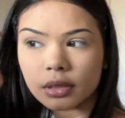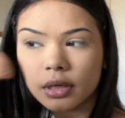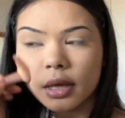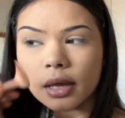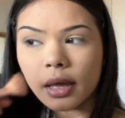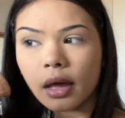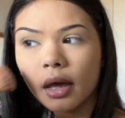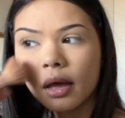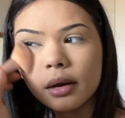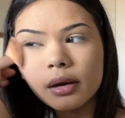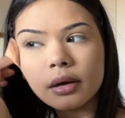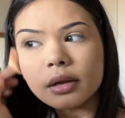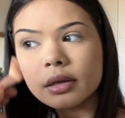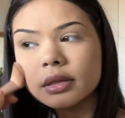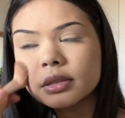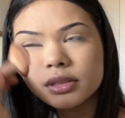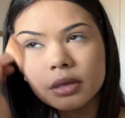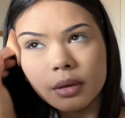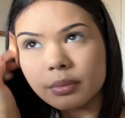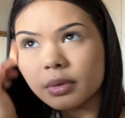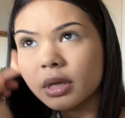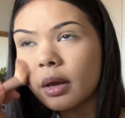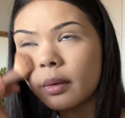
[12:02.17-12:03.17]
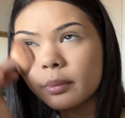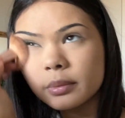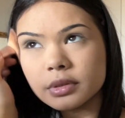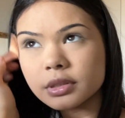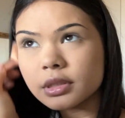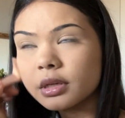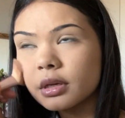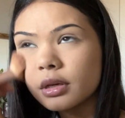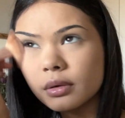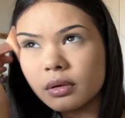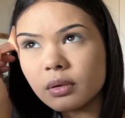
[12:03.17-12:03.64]
and sometimes
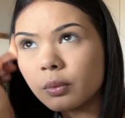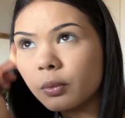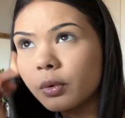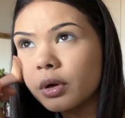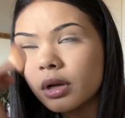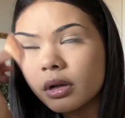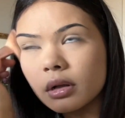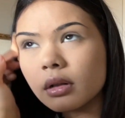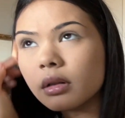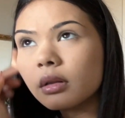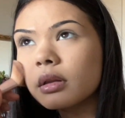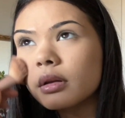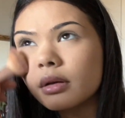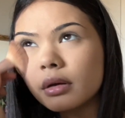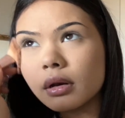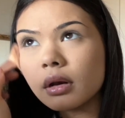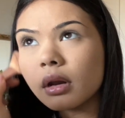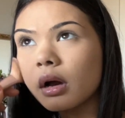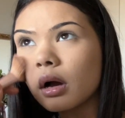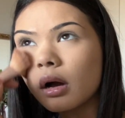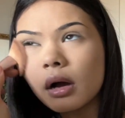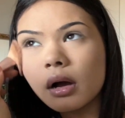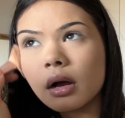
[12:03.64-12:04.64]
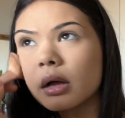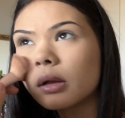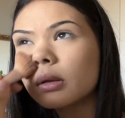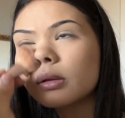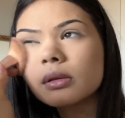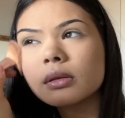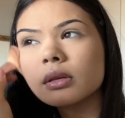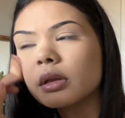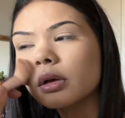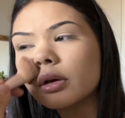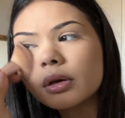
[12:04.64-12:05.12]
it will not
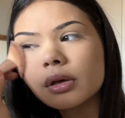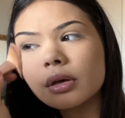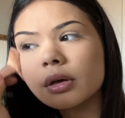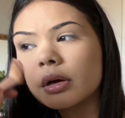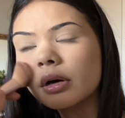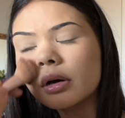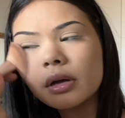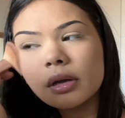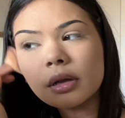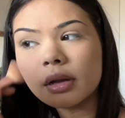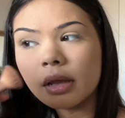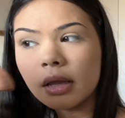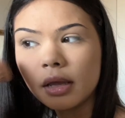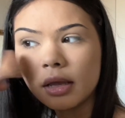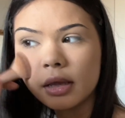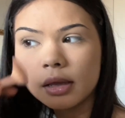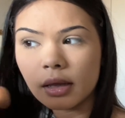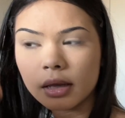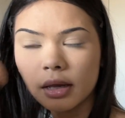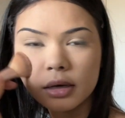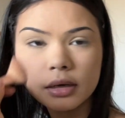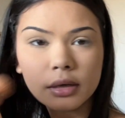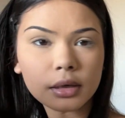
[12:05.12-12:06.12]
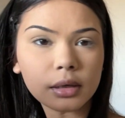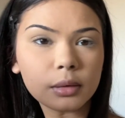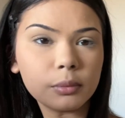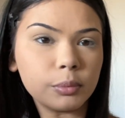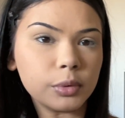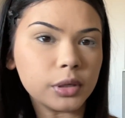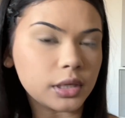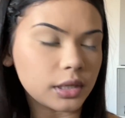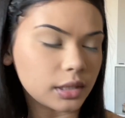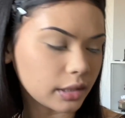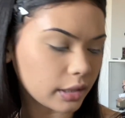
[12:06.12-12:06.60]
look good and it could
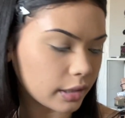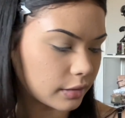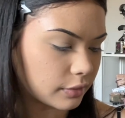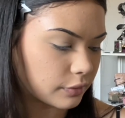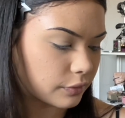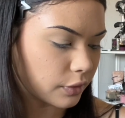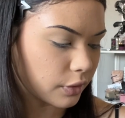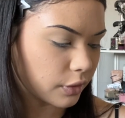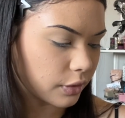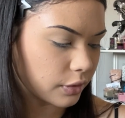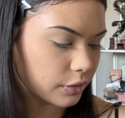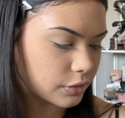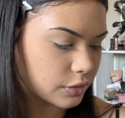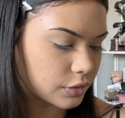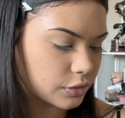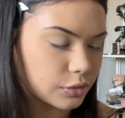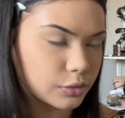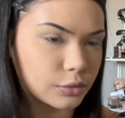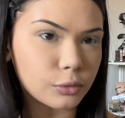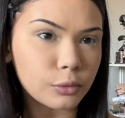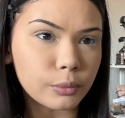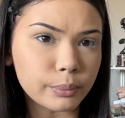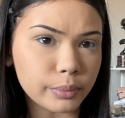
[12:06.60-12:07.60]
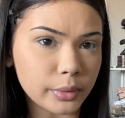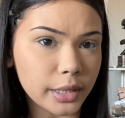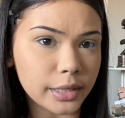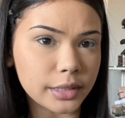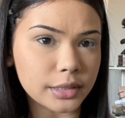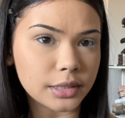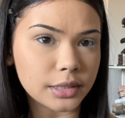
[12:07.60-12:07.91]
be kind of hard to blend